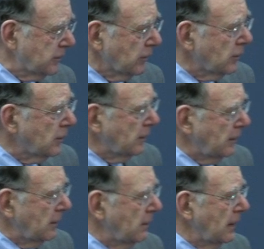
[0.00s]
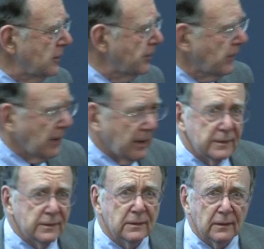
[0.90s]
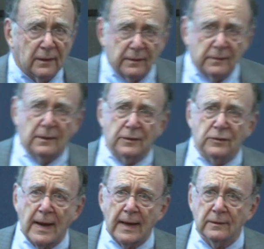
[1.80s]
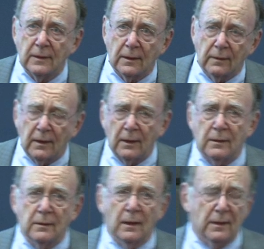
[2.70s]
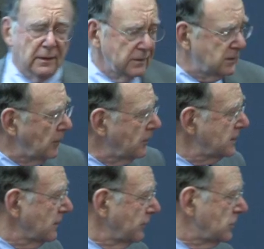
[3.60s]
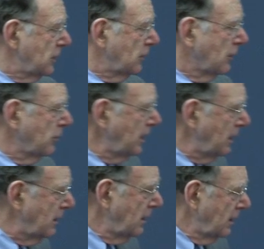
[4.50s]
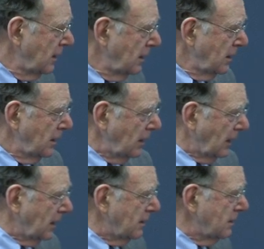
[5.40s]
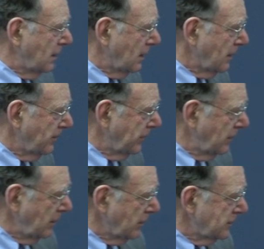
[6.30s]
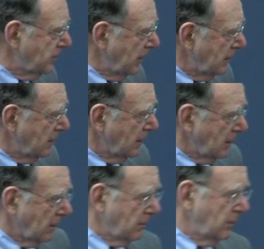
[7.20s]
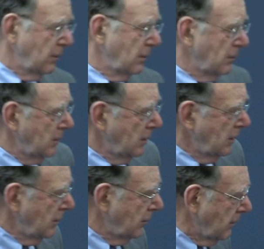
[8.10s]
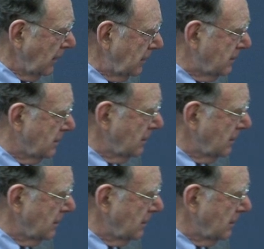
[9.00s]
to the whole enterprise is extracting the sequence of a genome, and there has been great